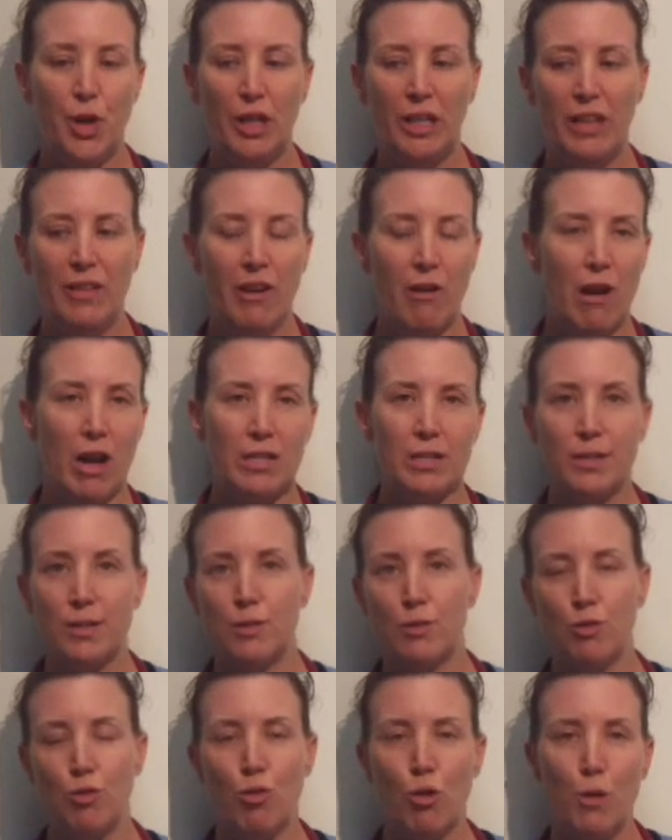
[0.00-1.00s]
certainly there
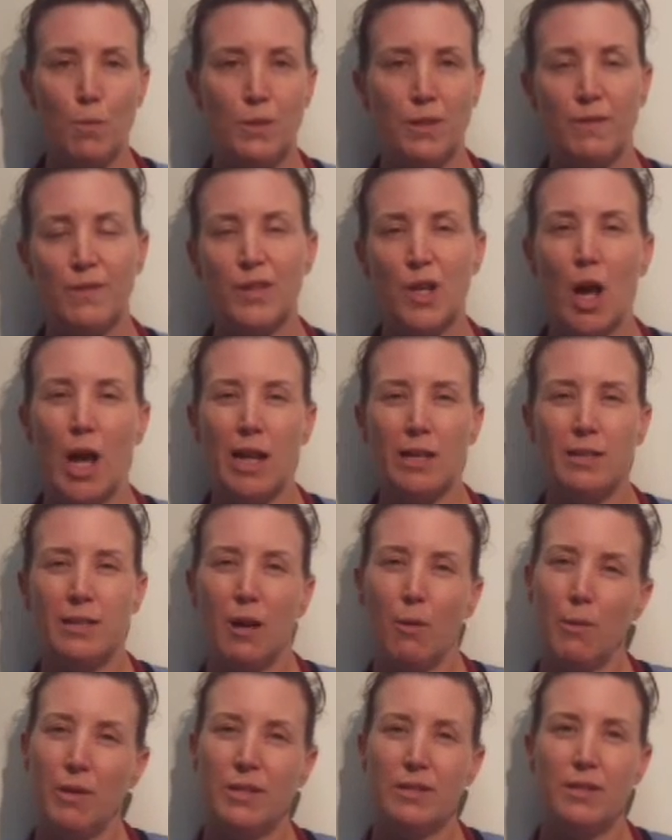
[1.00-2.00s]
are groups of
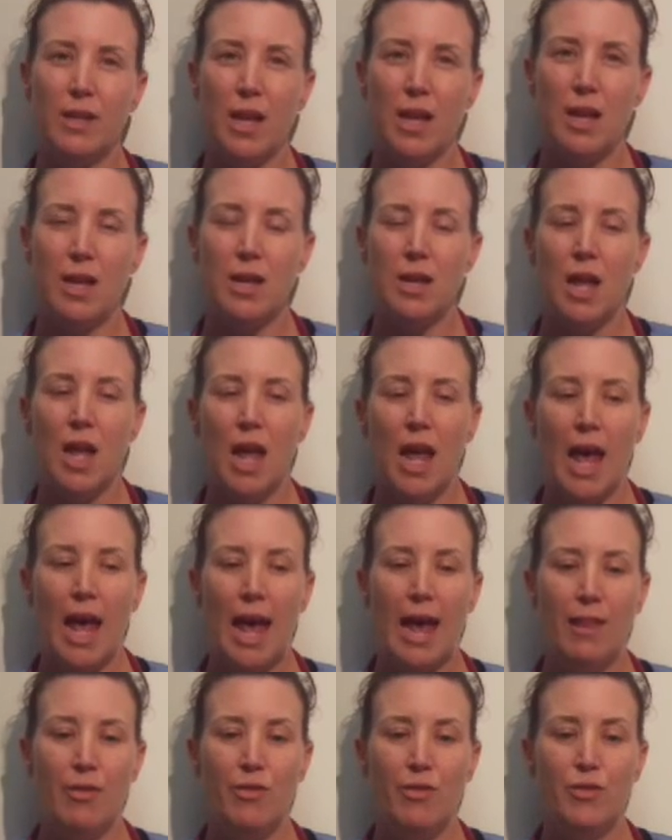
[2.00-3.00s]
signs that we see,
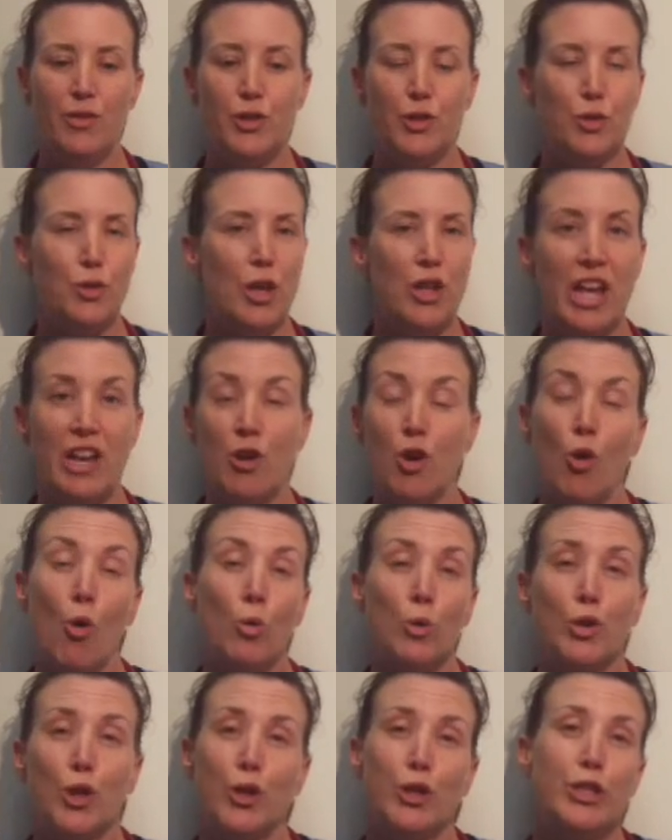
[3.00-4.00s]
and
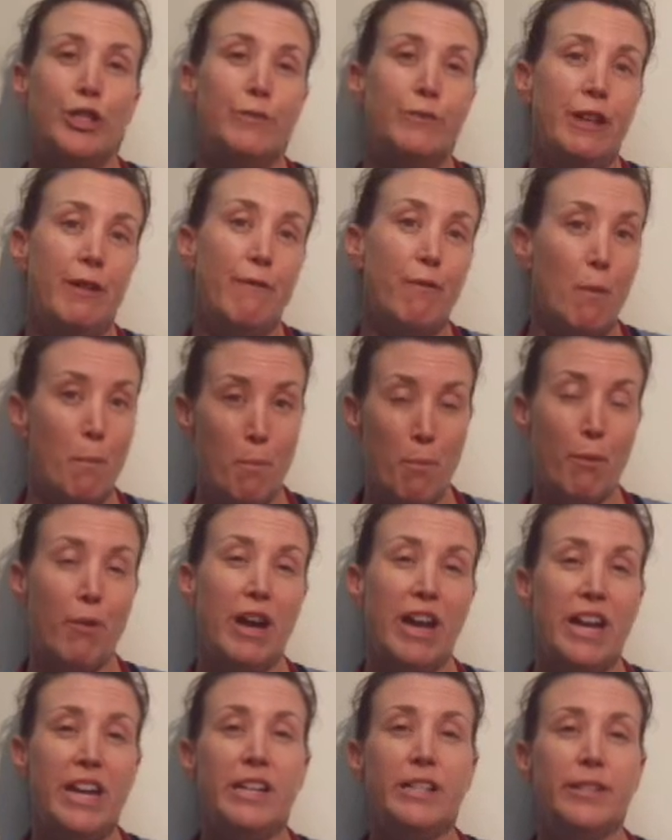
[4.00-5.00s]
also
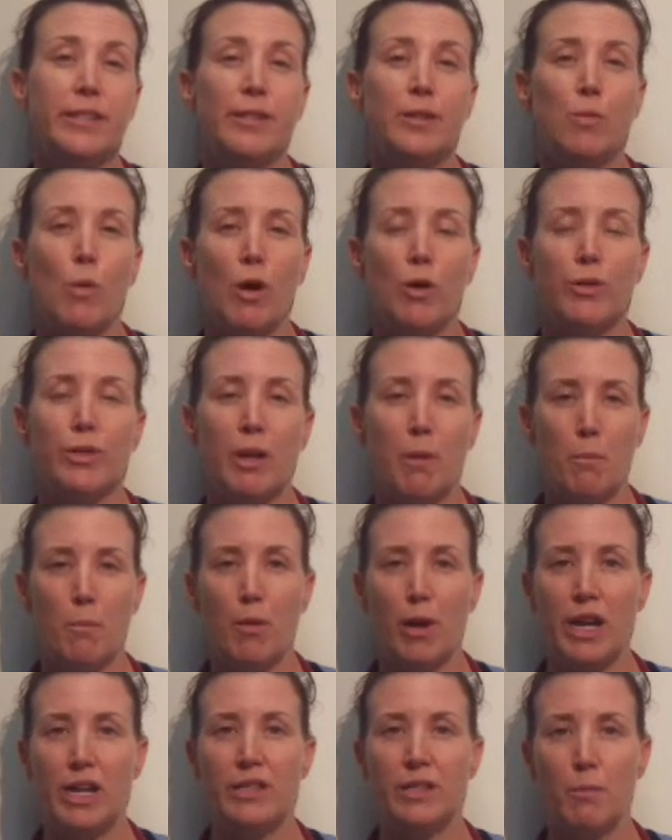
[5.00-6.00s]
different breeds as well.
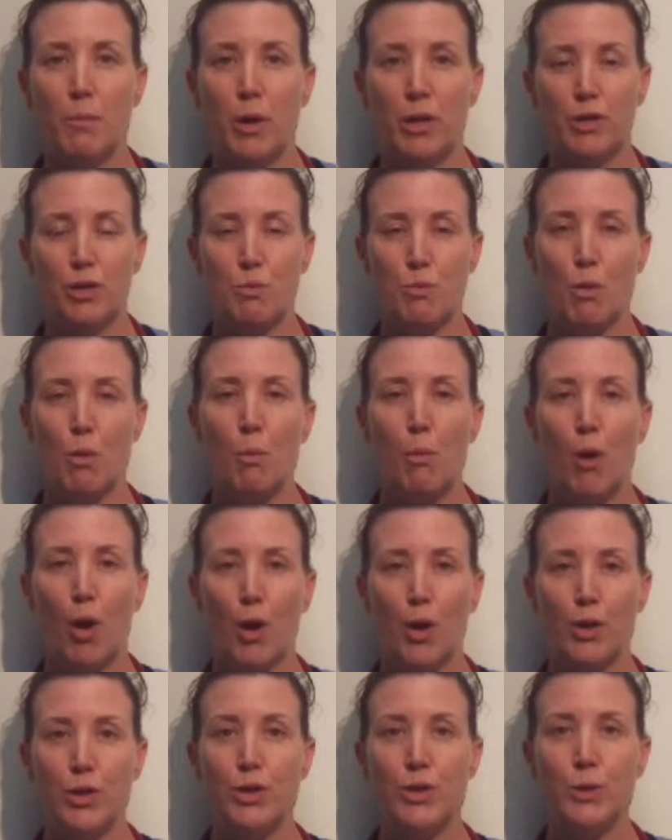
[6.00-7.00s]
Some breeds are much more
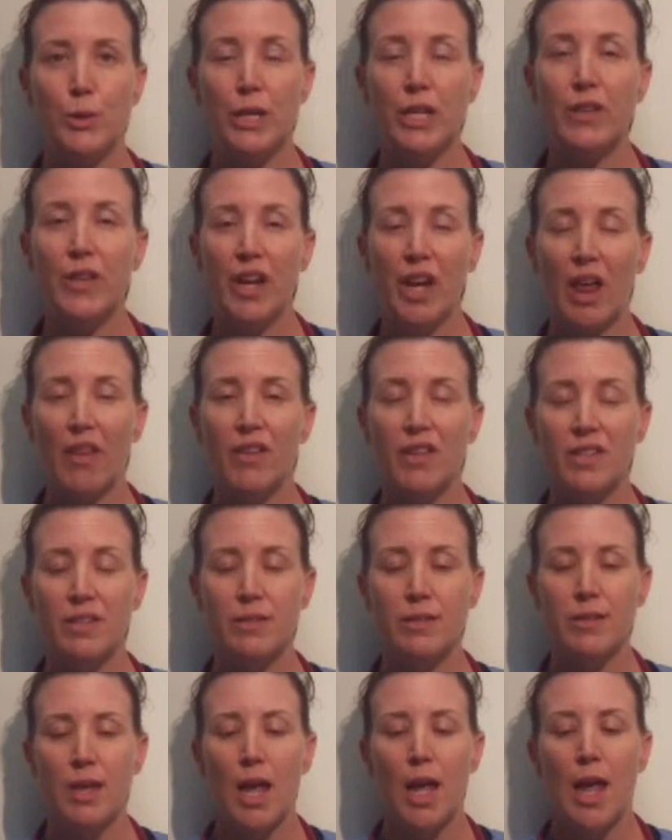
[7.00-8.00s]
prone to it than
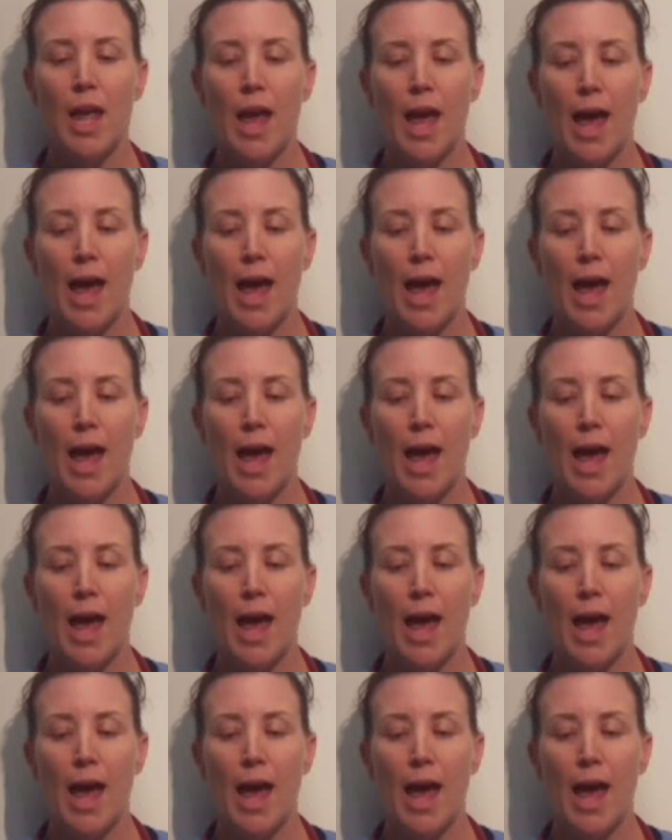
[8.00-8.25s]
others.